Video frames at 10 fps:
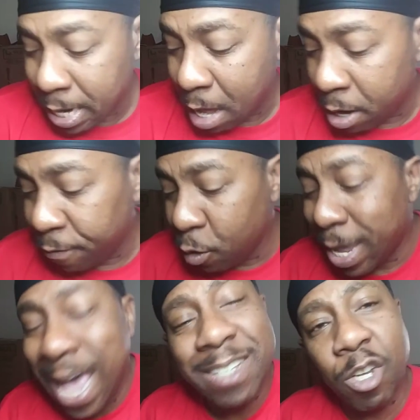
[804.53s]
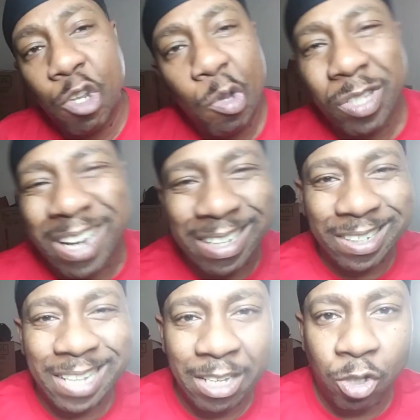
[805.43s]
Now, if you guys are using a
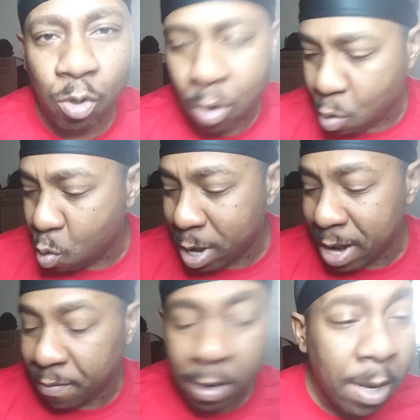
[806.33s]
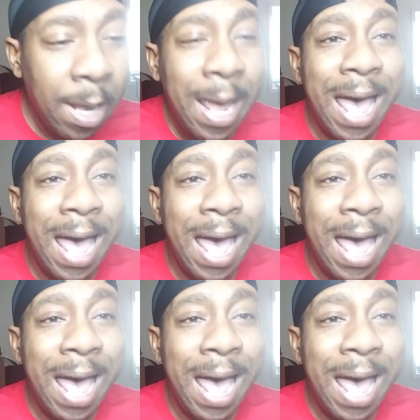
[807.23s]
stencil or whatever